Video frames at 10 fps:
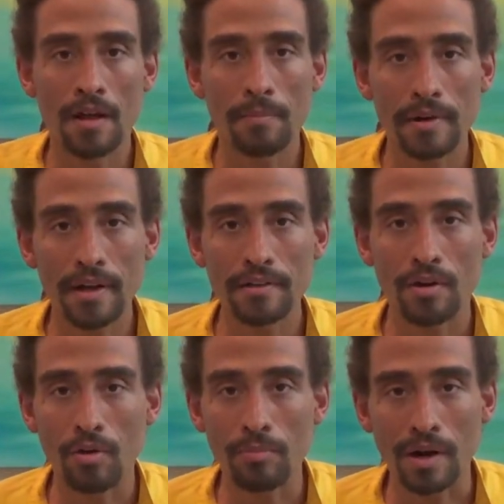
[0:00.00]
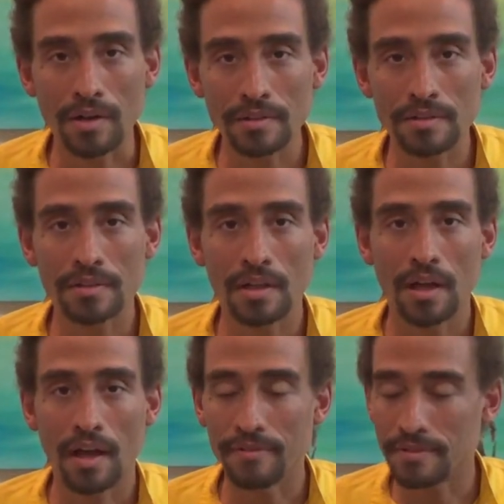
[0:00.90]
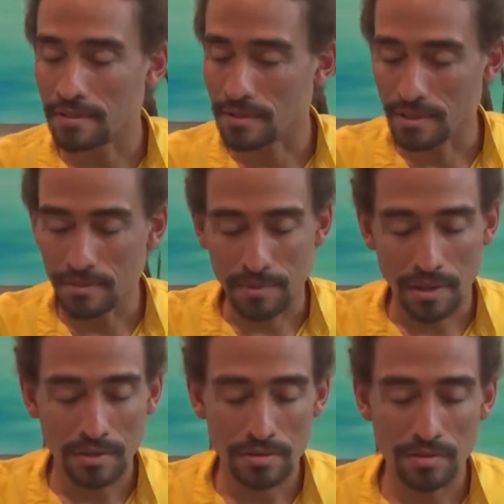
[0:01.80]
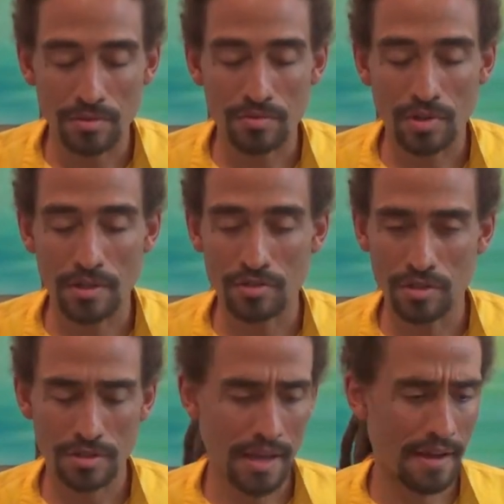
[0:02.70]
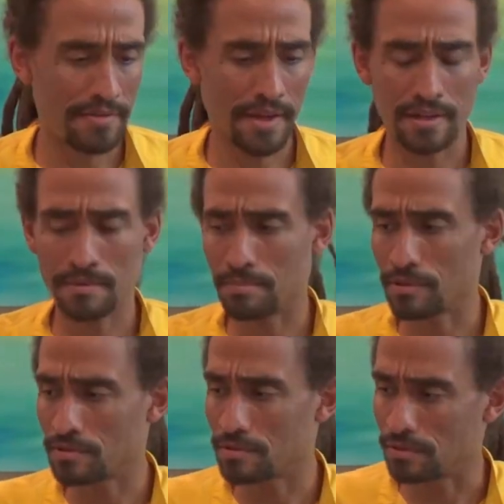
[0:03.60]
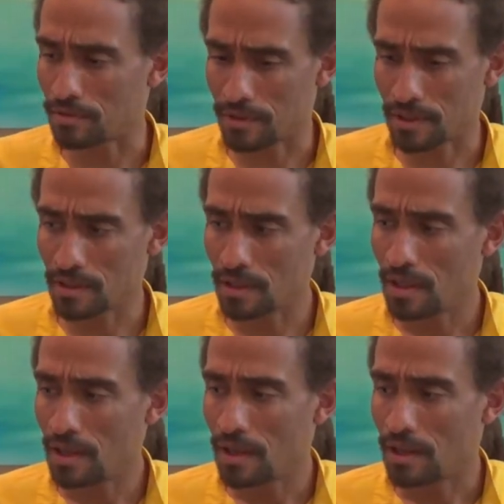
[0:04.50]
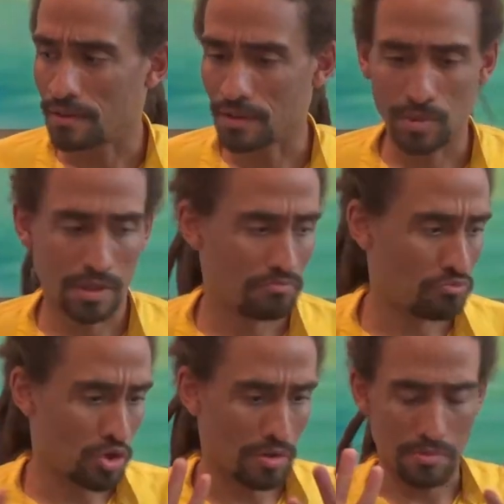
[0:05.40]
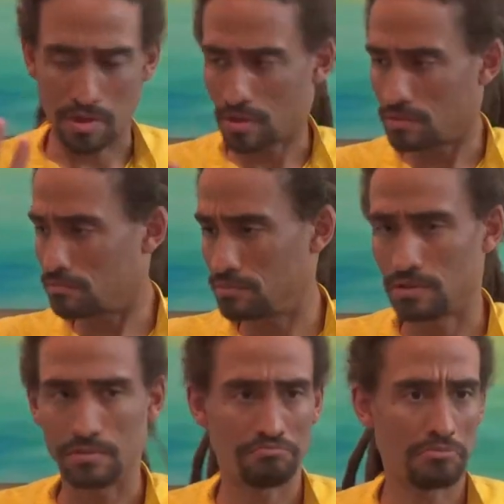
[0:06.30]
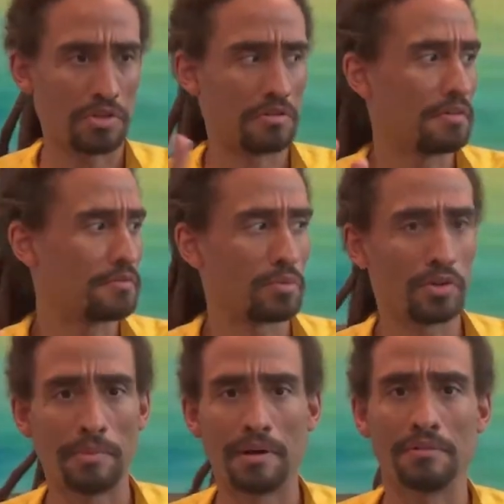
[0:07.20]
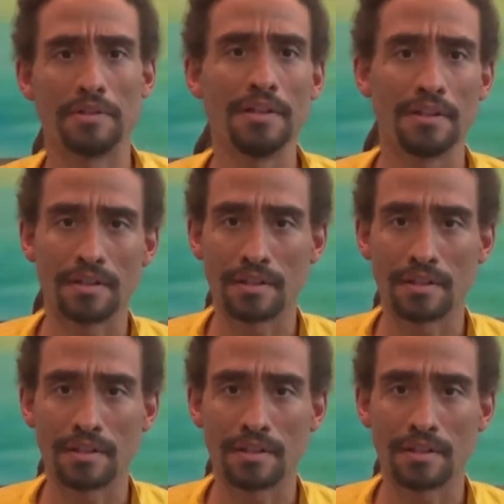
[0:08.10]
But I know monks, I've seen monks who try to just have that impersonal thing and think, well, I'm not, you know, I don't have to worry about anything.